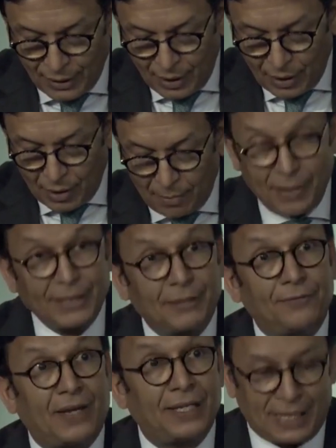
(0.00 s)
better
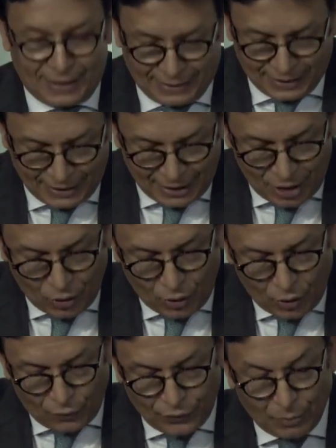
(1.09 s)
financing of the
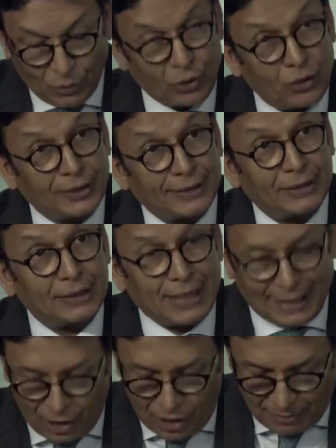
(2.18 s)
Moroccan
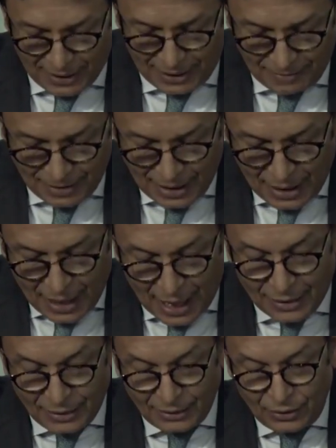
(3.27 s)
economy
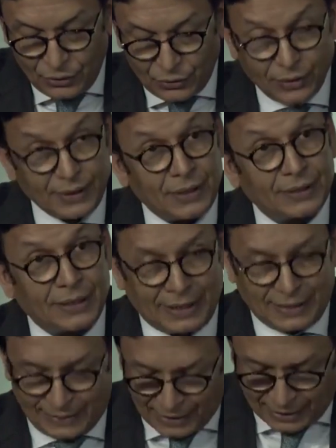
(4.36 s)
and, to a certain
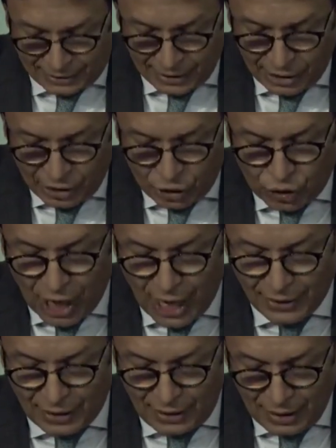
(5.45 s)
extent, channel
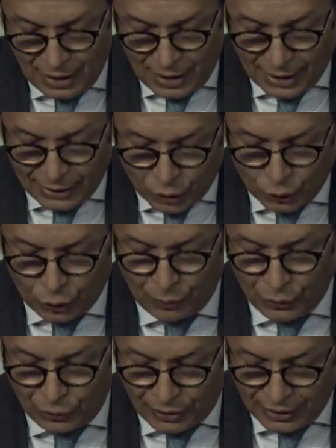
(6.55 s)
and contribute
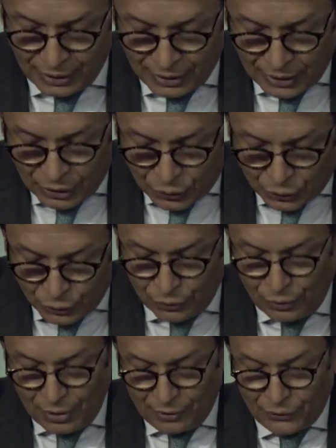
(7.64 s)
to
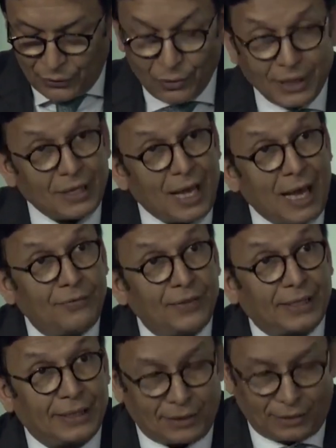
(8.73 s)
fueling African economy.